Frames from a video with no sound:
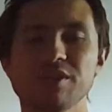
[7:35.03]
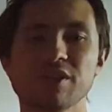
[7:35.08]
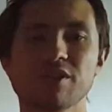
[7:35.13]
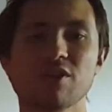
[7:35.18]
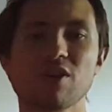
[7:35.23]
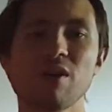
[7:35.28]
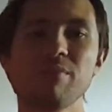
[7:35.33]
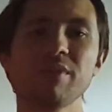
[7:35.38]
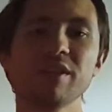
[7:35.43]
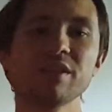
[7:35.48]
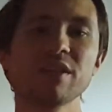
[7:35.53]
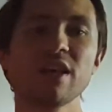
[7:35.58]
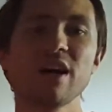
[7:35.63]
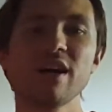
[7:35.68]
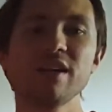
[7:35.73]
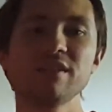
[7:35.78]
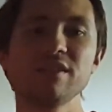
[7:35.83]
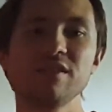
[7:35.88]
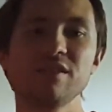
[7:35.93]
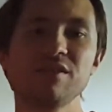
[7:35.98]
the command
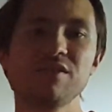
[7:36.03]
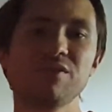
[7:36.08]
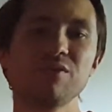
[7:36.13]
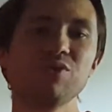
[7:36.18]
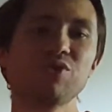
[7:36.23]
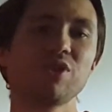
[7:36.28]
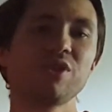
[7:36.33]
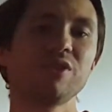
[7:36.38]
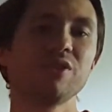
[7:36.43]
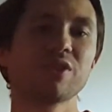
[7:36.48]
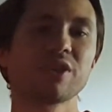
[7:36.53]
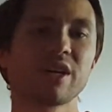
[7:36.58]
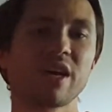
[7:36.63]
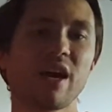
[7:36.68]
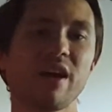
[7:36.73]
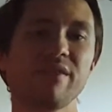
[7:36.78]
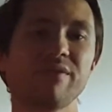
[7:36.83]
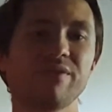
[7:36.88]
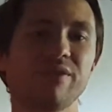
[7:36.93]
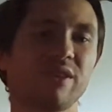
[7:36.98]
line is usually
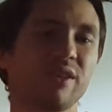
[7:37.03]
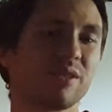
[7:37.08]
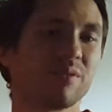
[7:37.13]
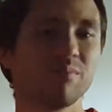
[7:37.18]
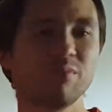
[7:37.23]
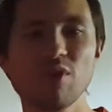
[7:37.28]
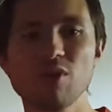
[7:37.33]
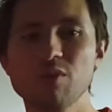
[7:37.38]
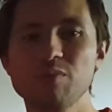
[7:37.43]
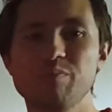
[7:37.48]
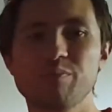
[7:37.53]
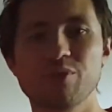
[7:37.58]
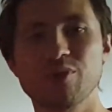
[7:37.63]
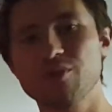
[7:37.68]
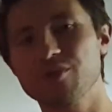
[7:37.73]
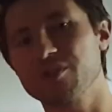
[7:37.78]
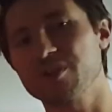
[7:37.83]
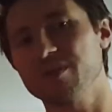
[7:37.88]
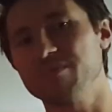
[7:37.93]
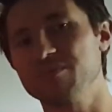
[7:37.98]
okay for a small
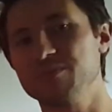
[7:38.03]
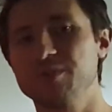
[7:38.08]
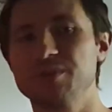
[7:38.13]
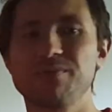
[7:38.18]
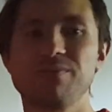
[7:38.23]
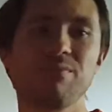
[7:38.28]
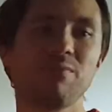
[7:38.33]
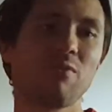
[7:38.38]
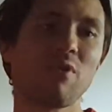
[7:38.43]
program with